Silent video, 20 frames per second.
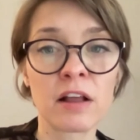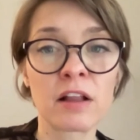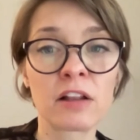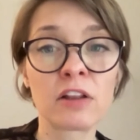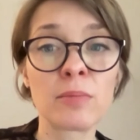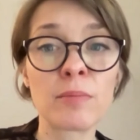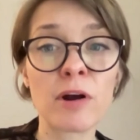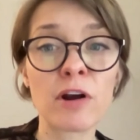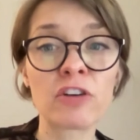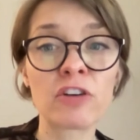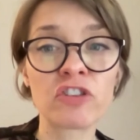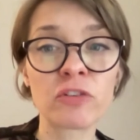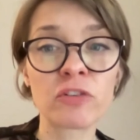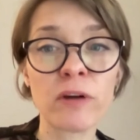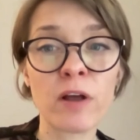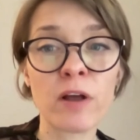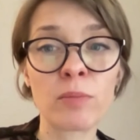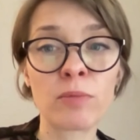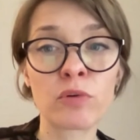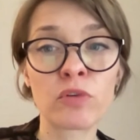Lamar
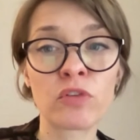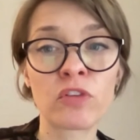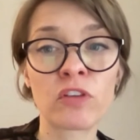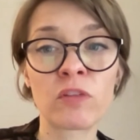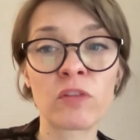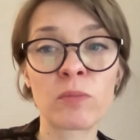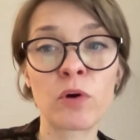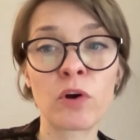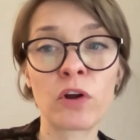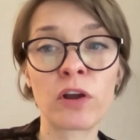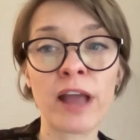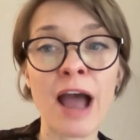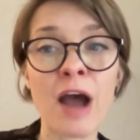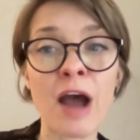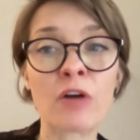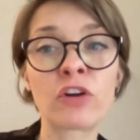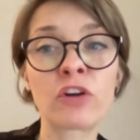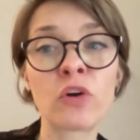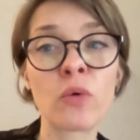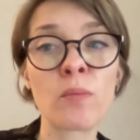Jarrell Bruce's book,
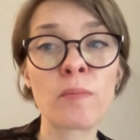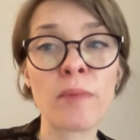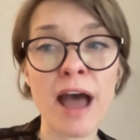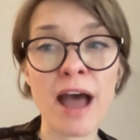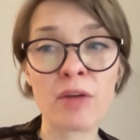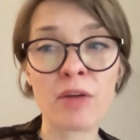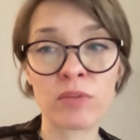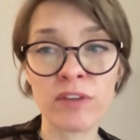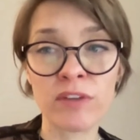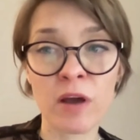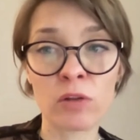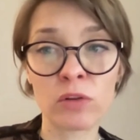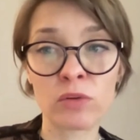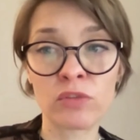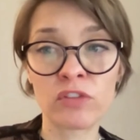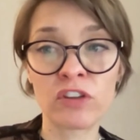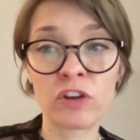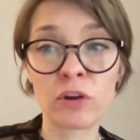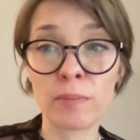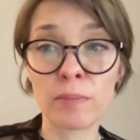How to Go Mad Without
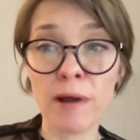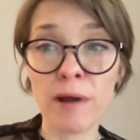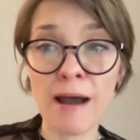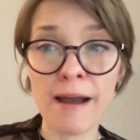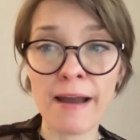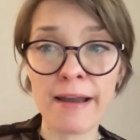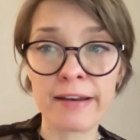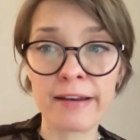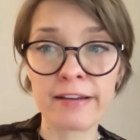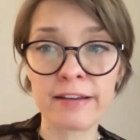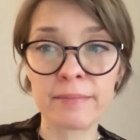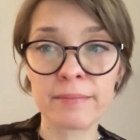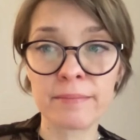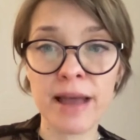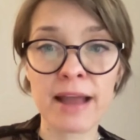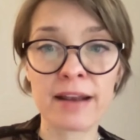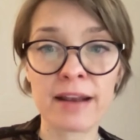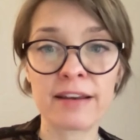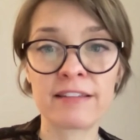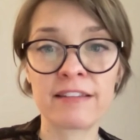Losing Your Mind,
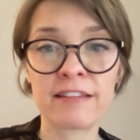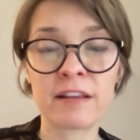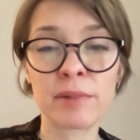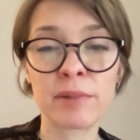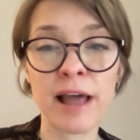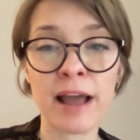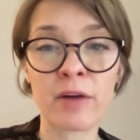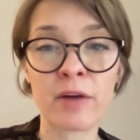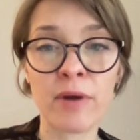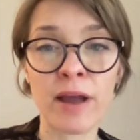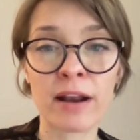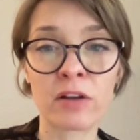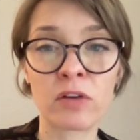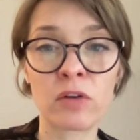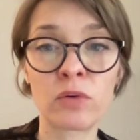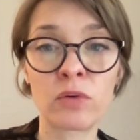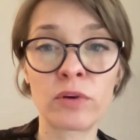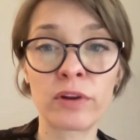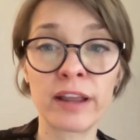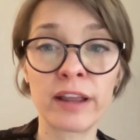Madness and Black
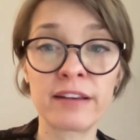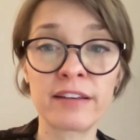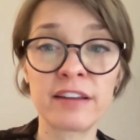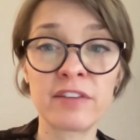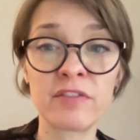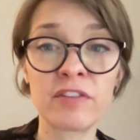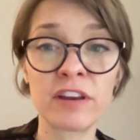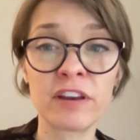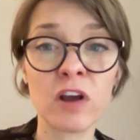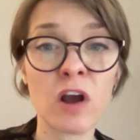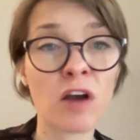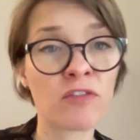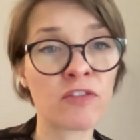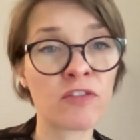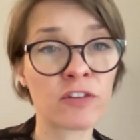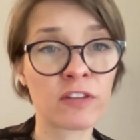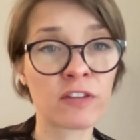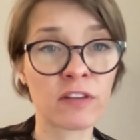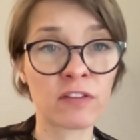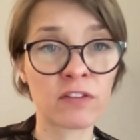Radical Creativity,
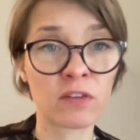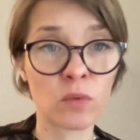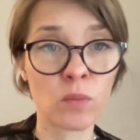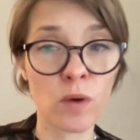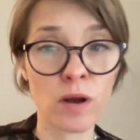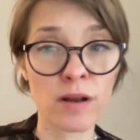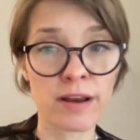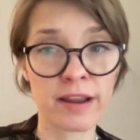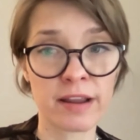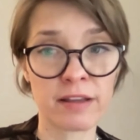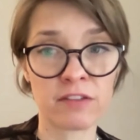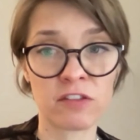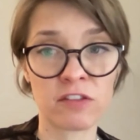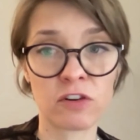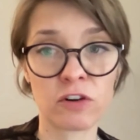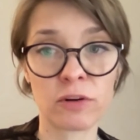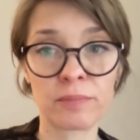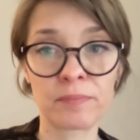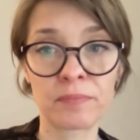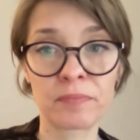offers us one
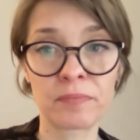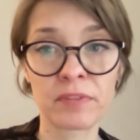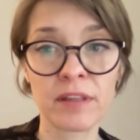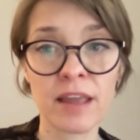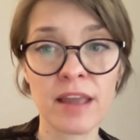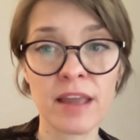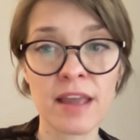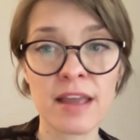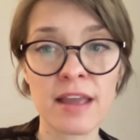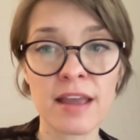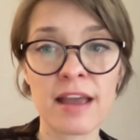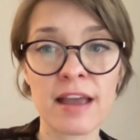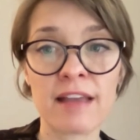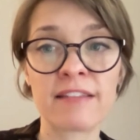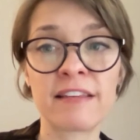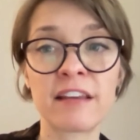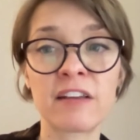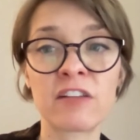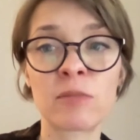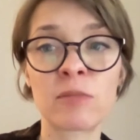answer,
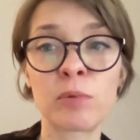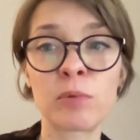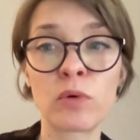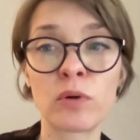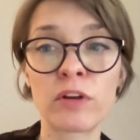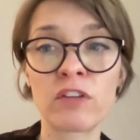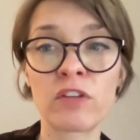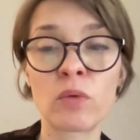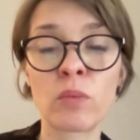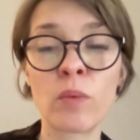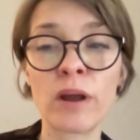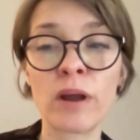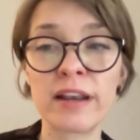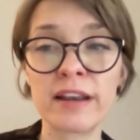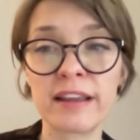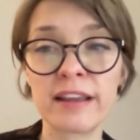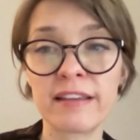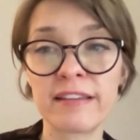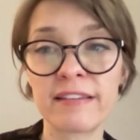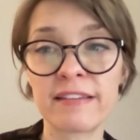as he explores the
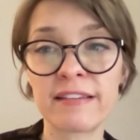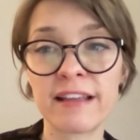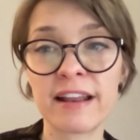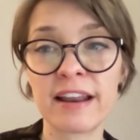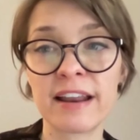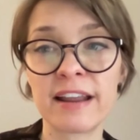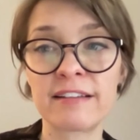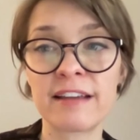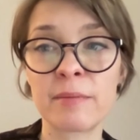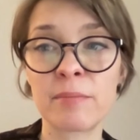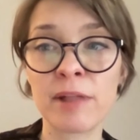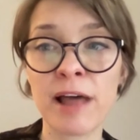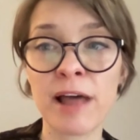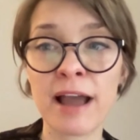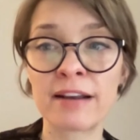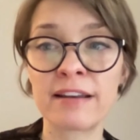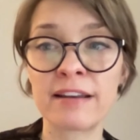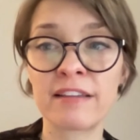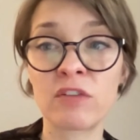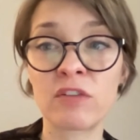whiteness and
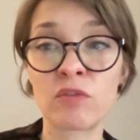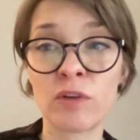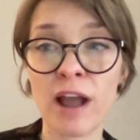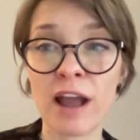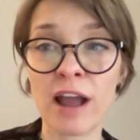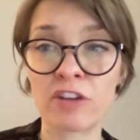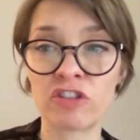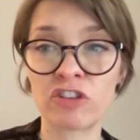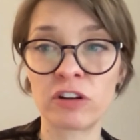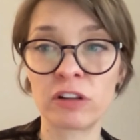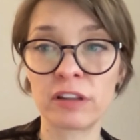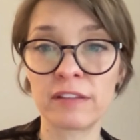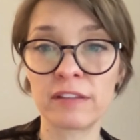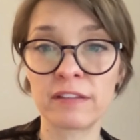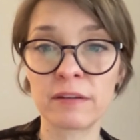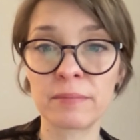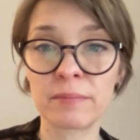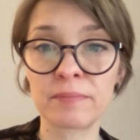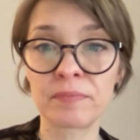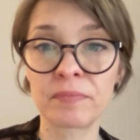anti-Blackness of
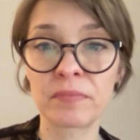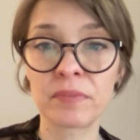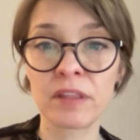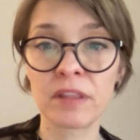rationalism.